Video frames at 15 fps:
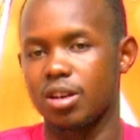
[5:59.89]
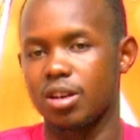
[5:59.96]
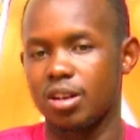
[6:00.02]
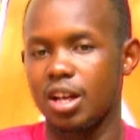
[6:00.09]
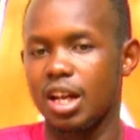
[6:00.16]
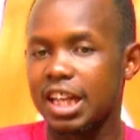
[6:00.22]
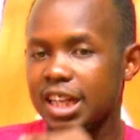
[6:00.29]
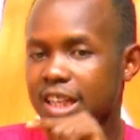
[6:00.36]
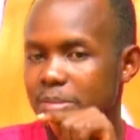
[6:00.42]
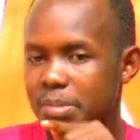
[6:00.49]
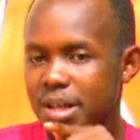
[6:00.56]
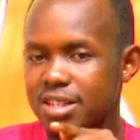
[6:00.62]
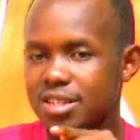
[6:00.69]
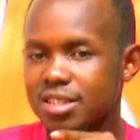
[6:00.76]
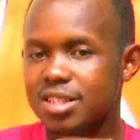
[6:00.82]
It
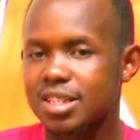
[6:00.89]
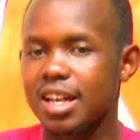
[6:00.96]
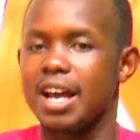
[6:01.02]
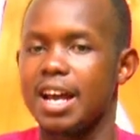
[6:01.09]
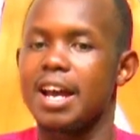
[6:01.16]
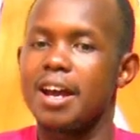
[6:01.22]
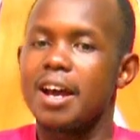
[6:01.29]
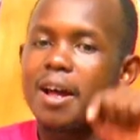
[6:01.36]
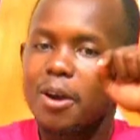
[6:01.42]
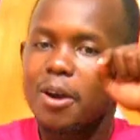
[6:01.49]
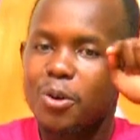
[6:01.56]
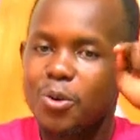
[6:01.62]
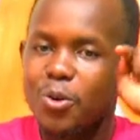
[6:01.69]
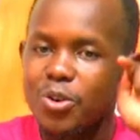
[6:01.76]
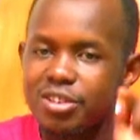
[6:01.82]
means
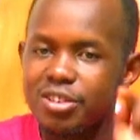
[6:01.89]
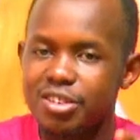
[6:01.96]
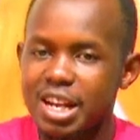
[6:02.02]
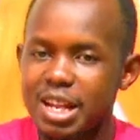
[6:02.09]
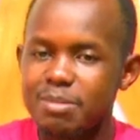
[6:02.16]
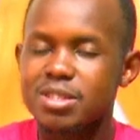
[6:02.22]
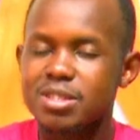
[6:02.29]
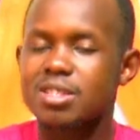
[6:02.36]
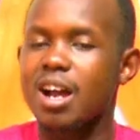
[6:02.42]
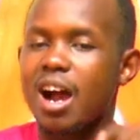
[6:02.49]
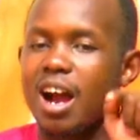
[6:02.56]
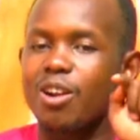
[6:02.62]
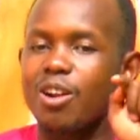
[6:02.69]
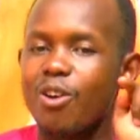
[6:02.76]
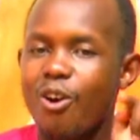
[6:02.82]
good dreams are
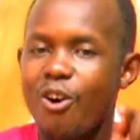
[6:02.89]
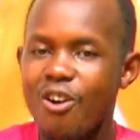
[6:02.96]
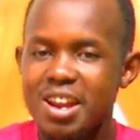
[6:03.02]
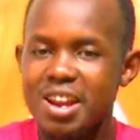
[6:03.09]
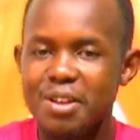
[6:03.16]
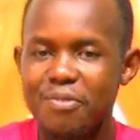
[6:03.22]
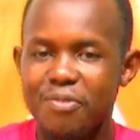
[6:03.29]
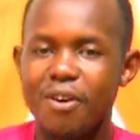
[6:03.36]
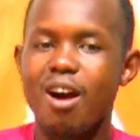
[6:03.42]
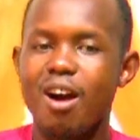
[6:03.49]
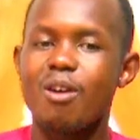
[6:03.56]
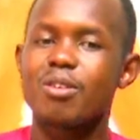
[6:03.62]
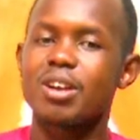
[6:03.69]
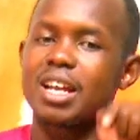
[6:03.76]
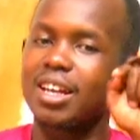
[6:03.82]
only found
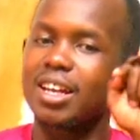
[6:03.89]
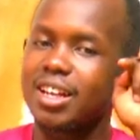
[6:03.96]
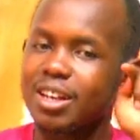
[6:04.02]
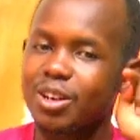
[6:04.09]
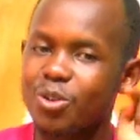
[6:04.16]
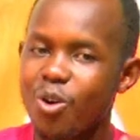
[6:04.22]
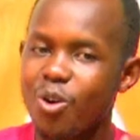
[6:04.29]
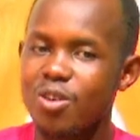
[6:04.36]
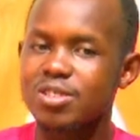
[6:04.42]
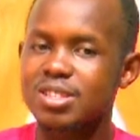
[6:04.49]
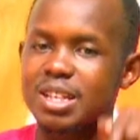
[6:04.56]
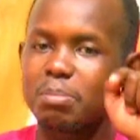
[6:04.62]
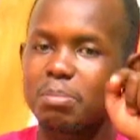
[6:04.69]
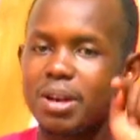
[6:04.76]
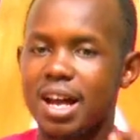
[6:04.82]
in cozy
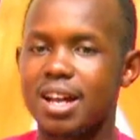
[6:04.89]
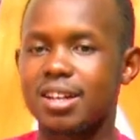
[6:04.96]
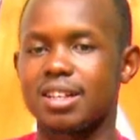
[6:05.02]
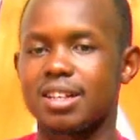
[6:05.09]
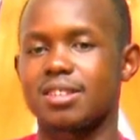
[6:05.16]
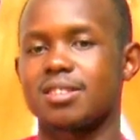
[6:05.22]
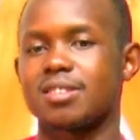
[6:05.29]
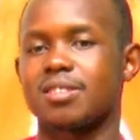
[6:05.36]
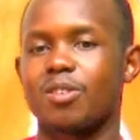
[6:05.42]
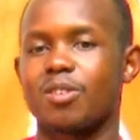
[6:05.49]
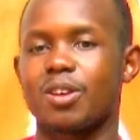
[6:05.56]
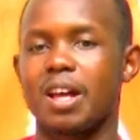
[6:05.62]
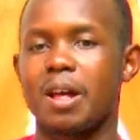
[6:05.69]
blankets, okay?